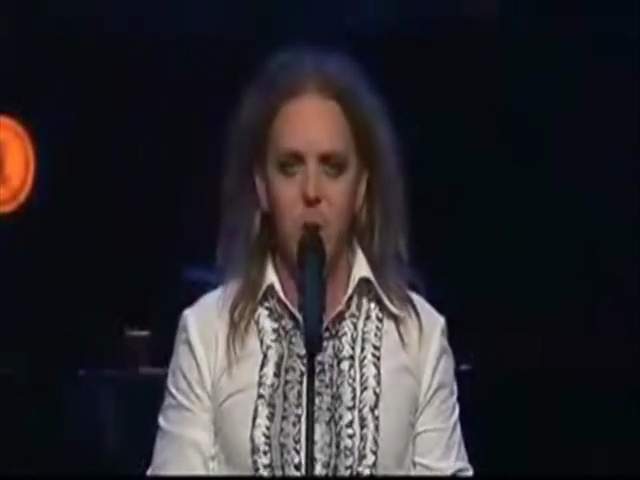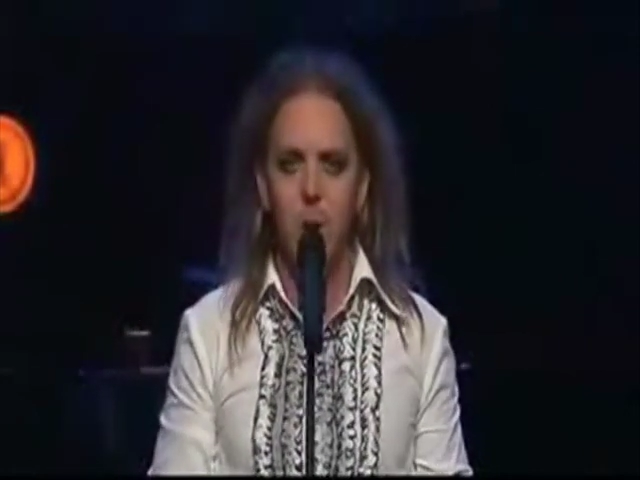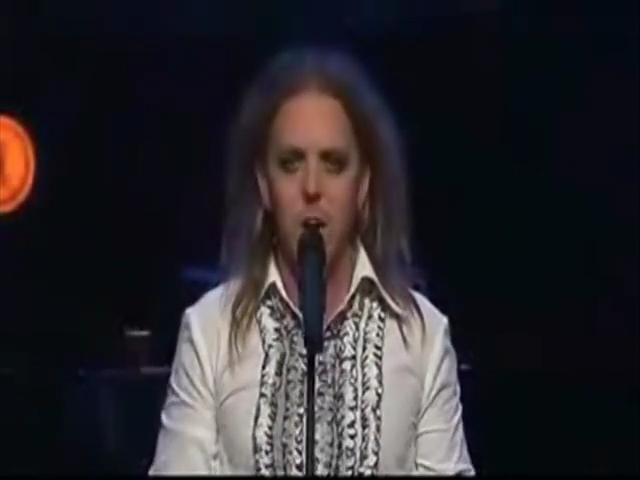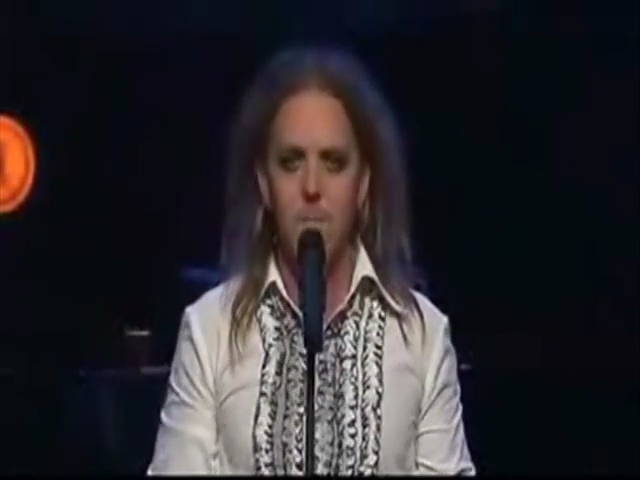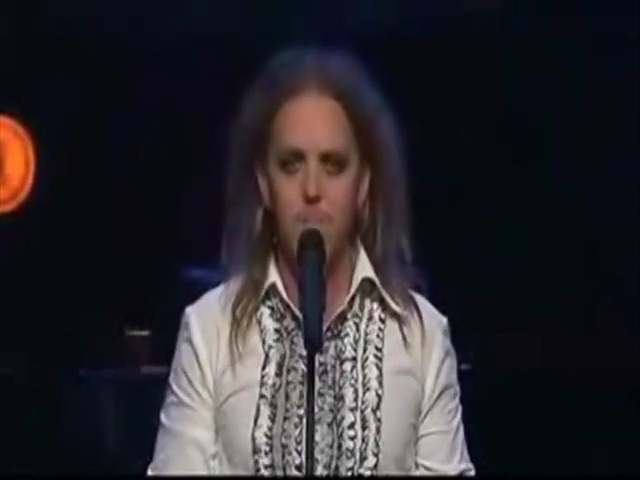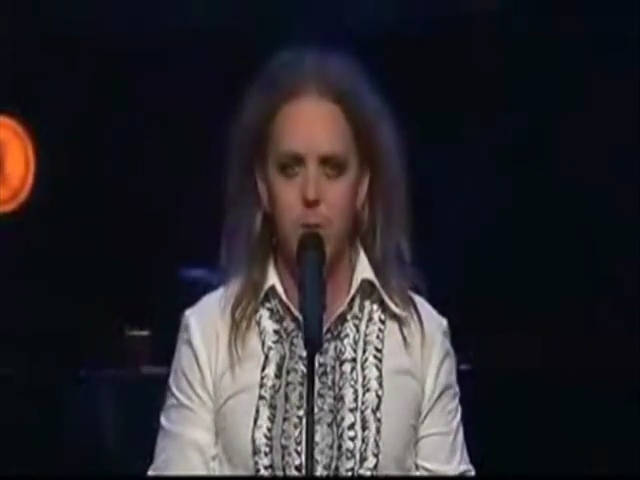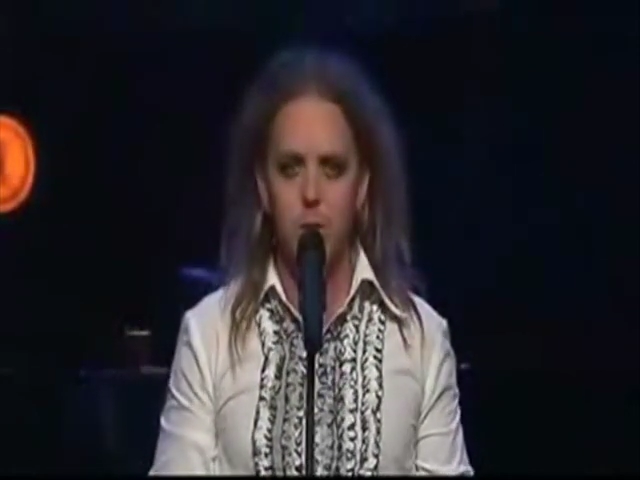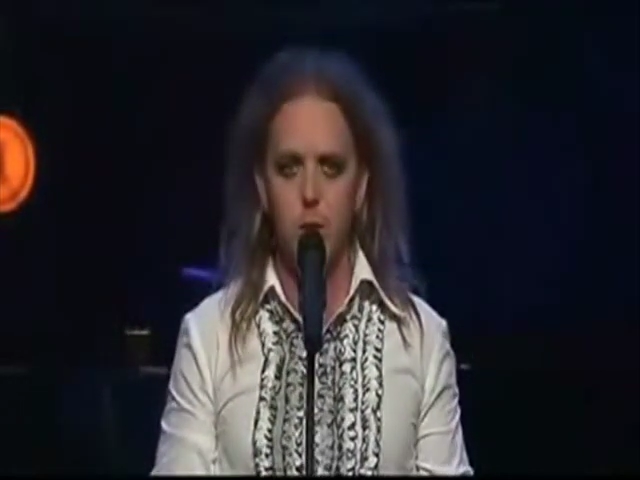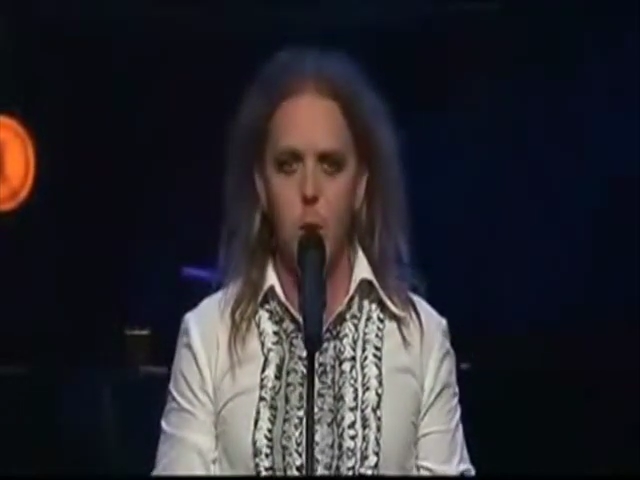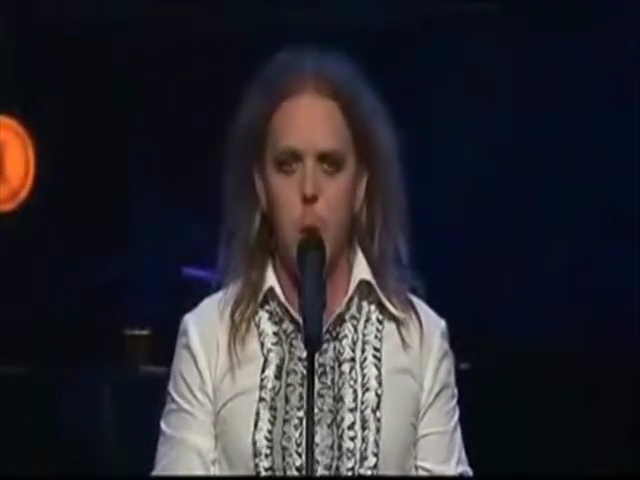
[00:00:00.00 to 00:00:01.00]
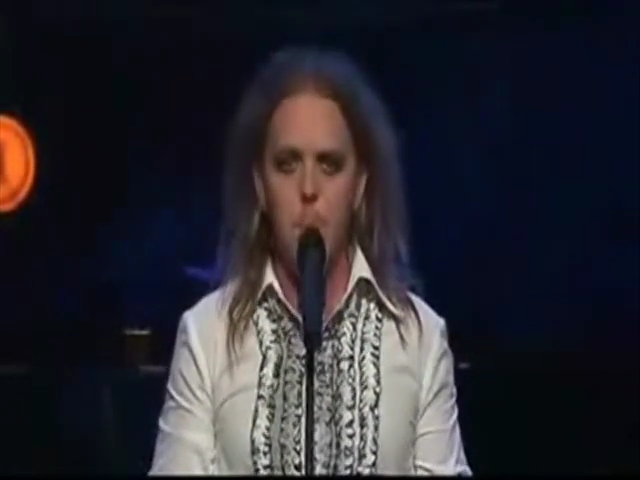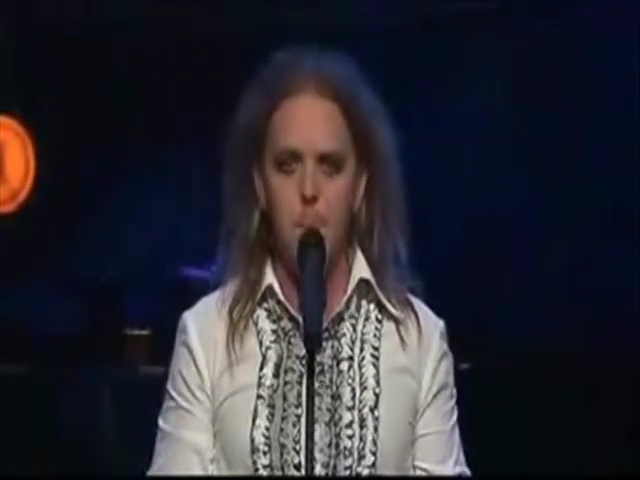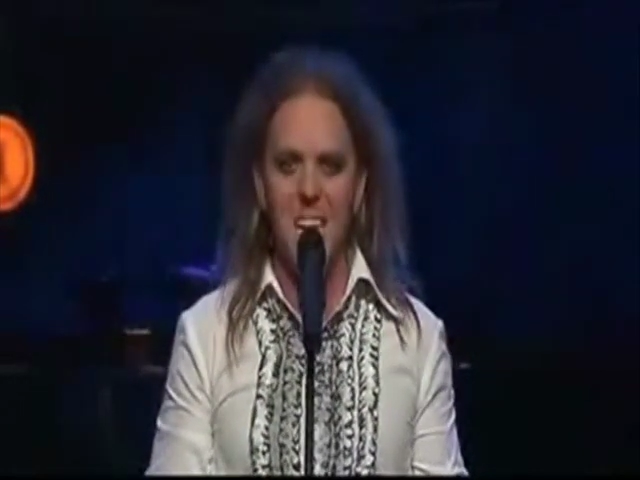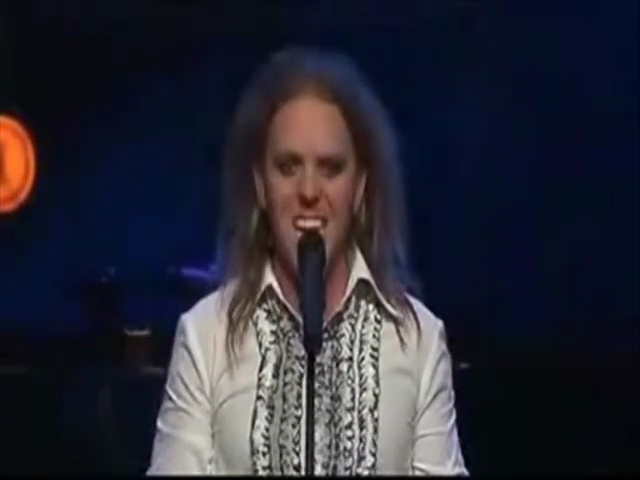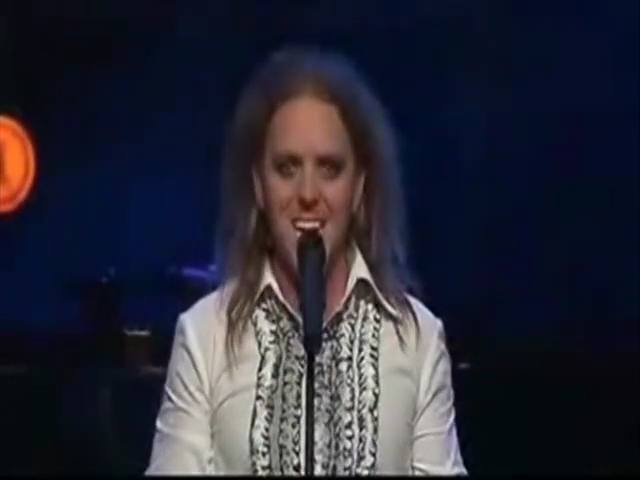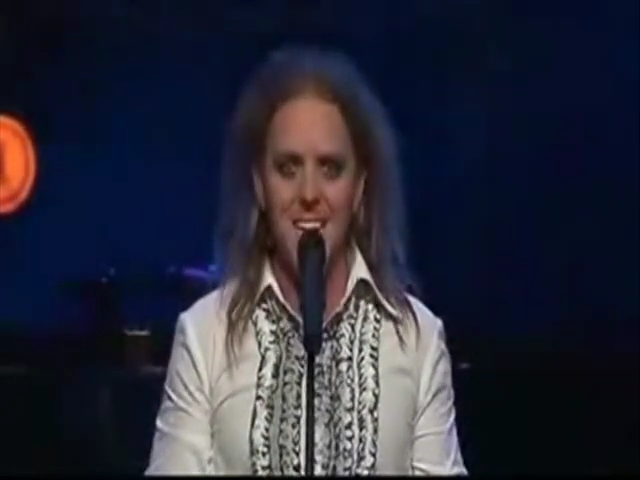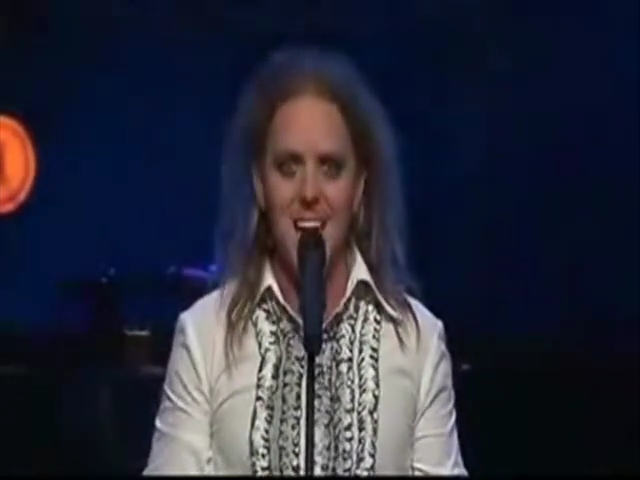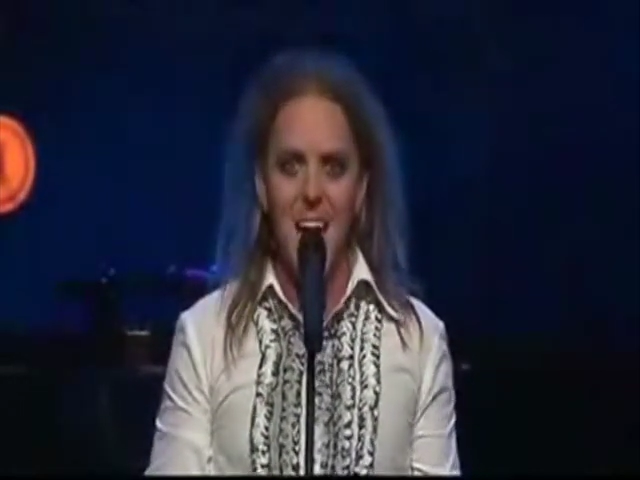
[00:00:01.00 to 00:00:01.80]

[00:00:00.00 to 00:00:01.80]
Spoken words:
yoga and brews her own beer,